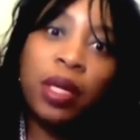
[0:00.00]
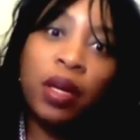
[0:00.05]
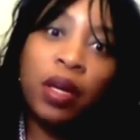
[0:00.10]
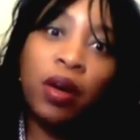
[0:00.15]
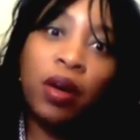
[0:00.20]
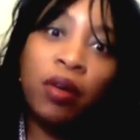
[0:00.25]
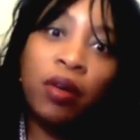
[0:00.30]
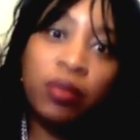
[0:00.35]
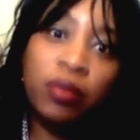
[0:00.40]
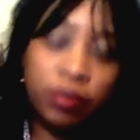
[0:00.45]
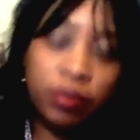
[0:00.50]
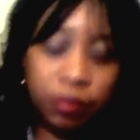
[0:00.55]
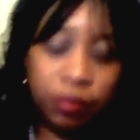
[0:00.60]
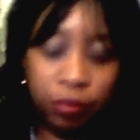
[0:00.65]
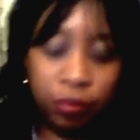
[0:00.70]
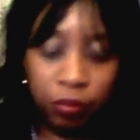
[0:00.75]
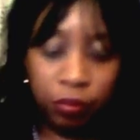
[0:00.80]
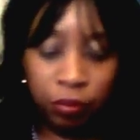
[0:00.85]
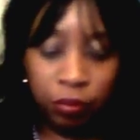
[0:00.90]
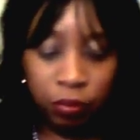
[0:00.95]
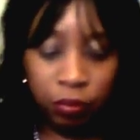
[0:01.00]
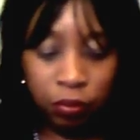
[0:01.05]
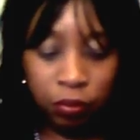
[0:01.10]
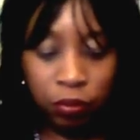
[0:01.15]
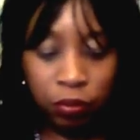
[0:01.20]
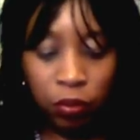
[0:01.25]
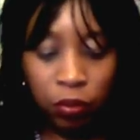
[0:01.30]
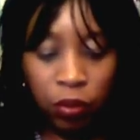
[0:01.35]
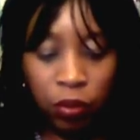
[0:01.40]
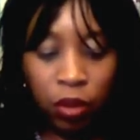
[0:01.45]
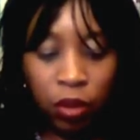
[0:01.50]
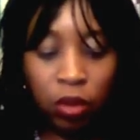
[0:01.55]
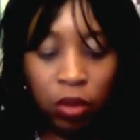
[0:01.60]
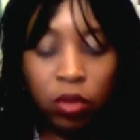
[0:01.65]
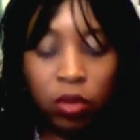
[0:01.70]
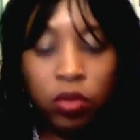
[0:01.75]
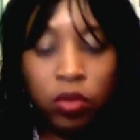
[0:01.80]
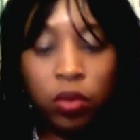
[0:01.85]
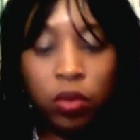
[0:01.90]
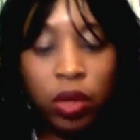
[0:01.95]
off.
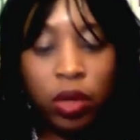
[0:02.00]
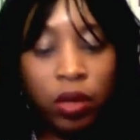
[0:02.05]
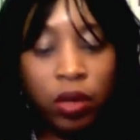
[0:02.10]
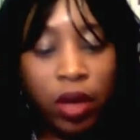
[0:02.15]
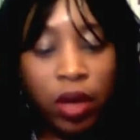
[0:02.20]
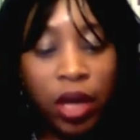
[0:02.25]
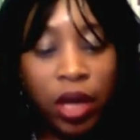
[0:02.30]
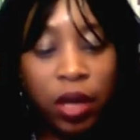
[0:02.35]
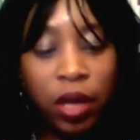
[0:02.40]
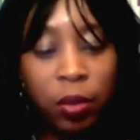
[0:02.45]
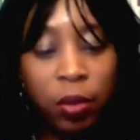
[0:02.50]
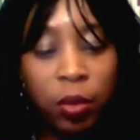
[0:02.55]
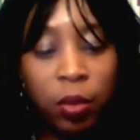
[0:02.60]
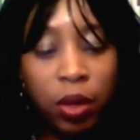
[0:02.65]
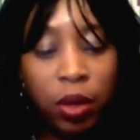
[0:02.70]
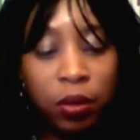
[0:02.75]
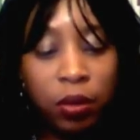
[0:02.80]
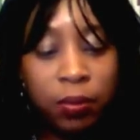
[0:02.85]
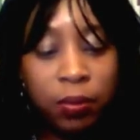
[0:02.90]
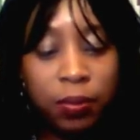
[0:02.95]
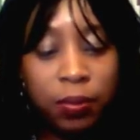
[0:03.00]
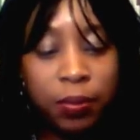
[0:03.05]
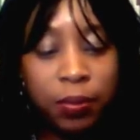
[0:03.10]
So here I am, about